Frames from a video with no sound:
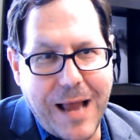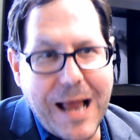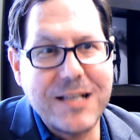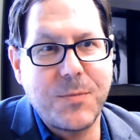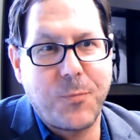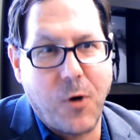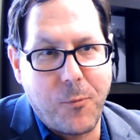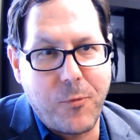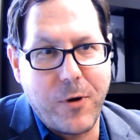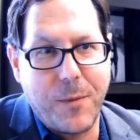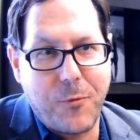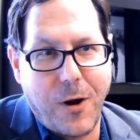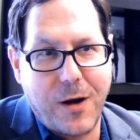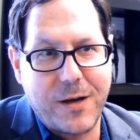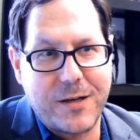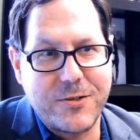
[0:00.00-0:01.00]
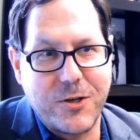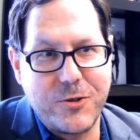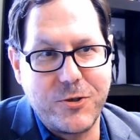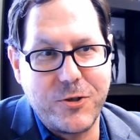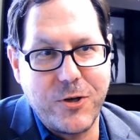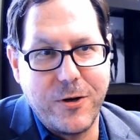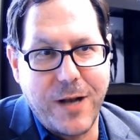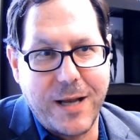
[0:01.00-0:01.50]
appropriate, products
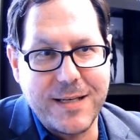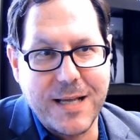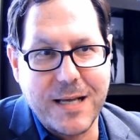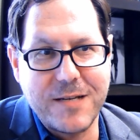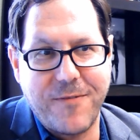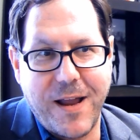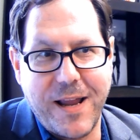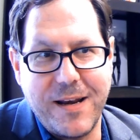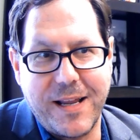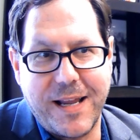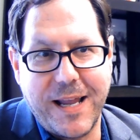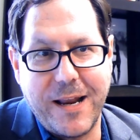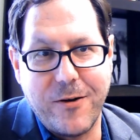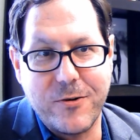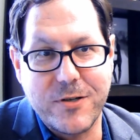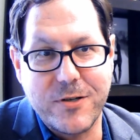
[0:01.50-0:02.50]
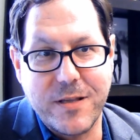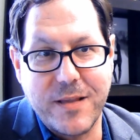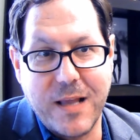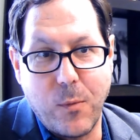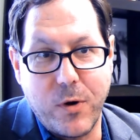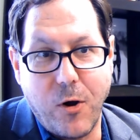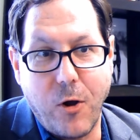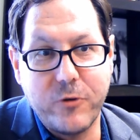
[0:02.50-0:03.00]
should identify indicators that
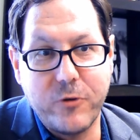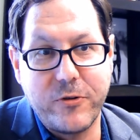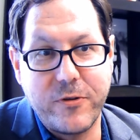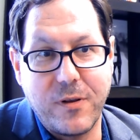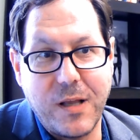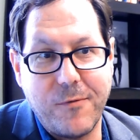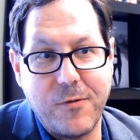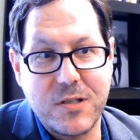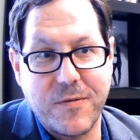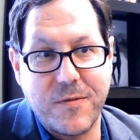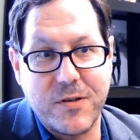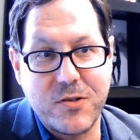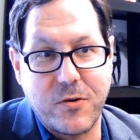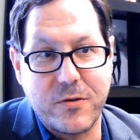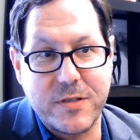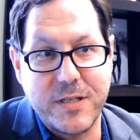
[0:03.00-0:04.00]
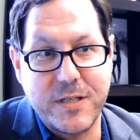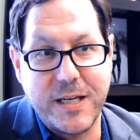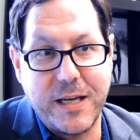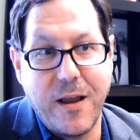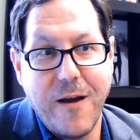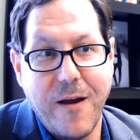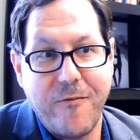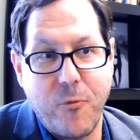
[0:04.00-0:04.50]
would alter the levels of uncertainty
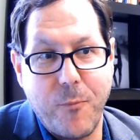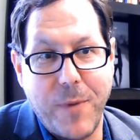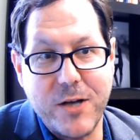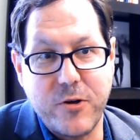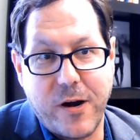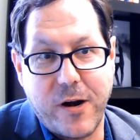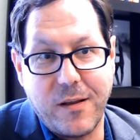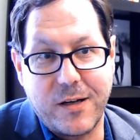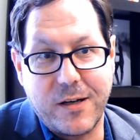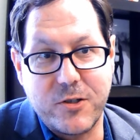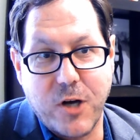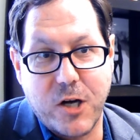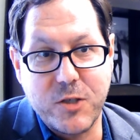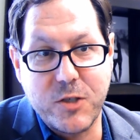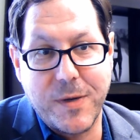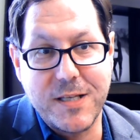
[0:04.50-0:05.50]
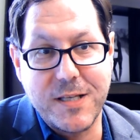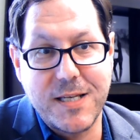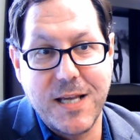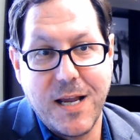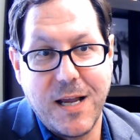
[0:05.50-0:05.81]
for major analytic judgments,